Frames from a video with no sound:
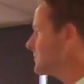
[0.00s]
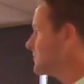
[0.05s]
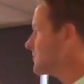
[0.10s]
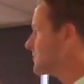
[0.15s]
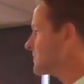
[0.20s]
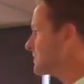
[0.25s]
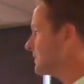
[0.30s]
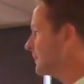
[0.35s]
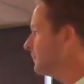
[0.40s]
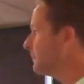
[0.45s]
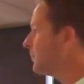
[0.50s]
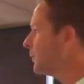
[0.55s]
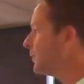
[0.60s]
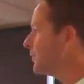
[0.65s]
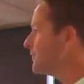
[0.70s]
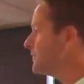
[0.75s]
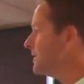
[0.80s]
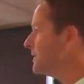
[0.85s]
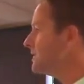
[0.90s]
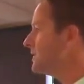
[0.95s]

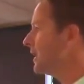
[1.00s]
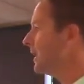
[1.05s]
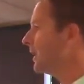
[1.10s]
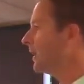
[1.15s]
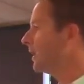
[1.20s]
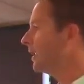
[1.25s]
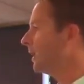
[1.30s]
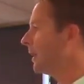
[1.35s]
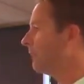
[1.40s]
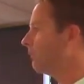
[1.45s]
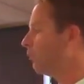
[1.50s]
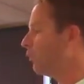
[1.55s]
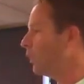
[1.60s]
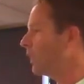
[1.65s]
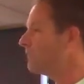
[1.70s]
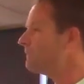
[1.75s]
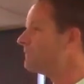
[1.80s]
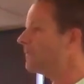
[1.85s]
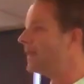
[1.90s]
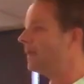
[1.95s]
simple detail of
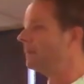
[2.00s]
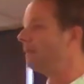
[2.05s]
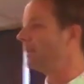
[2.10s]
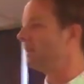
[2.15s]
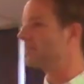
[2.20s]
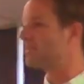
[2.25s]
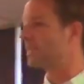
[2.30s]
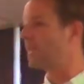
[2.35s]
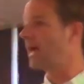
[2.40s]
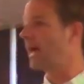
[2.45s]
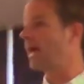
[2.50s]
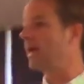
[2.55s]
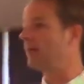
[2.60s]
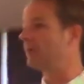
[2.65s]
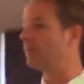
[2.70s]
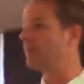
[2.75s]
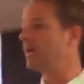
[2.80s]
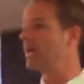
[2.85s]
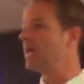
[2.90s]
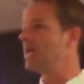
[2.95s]
one family's
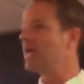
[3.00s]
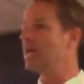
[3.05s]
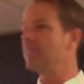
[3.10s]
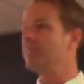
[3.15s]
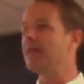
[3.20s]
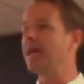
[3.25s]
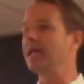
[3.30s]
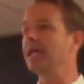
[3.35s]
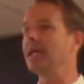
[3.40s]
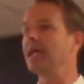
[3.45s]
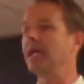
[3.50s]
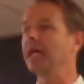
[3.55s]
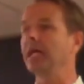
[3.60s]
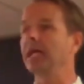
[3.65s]
life that